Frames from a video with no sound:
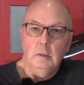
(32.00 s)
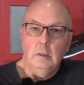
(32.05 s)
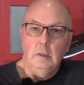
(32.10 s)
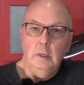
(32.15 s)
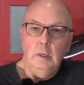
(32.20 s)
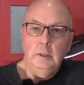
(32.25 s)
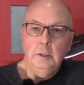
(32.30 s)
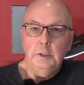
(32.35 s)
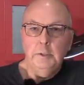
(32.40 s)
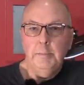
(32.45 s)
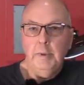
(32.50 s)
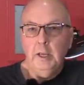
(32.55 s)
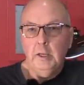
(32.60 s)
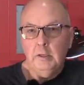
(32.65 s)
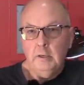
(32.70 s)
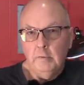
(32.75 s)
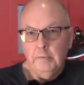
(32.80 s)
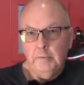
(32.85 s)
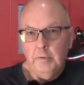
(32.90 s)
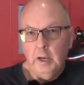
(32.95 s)
Each
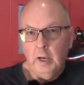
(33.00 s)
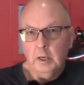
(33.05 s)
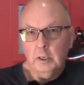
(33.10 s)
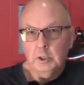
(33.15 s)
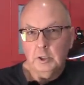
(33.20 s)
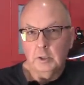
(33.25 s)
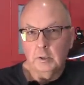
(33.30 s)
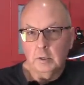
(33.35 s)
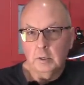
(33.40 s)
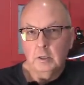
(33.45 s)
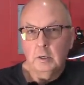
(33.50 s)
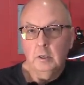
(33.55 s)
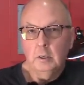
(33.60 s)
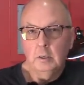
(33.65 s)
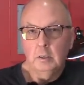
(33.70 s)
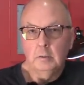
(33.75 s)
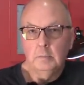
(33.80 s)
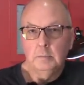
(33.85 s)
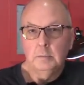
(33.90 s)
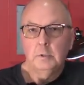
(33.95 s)
manufacturer
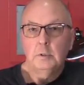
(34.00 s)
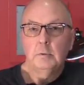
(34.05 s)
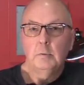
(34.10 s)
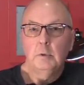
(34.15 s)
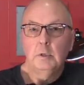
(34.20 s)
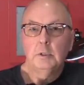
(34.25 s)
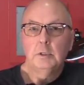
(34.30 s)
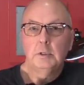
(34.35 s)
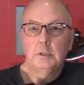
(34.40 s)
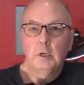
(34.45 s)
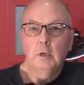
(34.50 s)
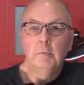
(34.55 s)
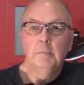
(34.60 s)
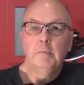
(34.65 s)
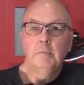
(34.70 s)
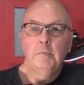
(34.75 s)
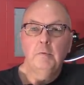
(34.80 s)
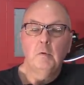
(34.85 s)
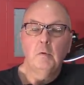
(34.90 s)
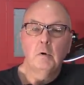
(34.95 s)
comes with
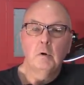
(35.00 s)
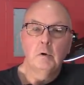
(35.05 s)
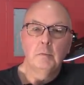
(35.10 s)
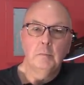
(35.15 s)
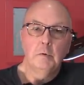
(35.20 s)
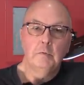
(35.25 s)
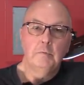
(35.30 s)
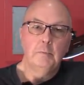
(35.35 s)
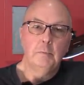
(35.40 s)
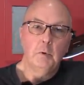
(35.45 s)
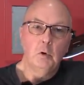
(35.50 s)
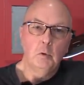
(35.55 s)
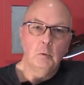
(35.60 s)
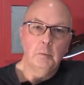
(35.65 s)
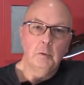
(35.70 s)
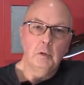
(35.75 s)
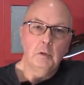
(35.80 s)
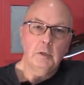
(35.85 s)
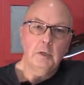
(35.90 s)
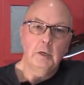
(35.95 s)
some form of
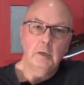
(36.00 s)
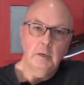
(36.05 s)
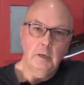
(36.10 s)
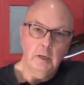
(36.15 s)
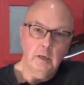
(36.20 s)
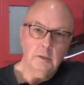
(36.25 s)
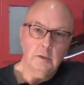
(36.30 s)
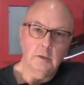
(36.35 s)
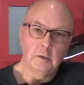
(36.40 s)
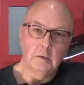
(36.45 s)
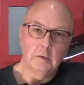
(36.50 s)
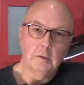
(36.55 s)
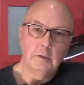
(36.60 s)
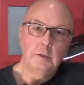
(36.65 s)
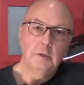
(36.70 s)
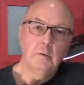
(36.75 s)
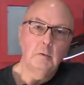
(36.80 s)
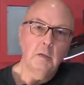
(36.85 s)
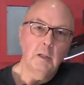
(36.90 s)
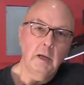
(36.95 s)
mobile connector to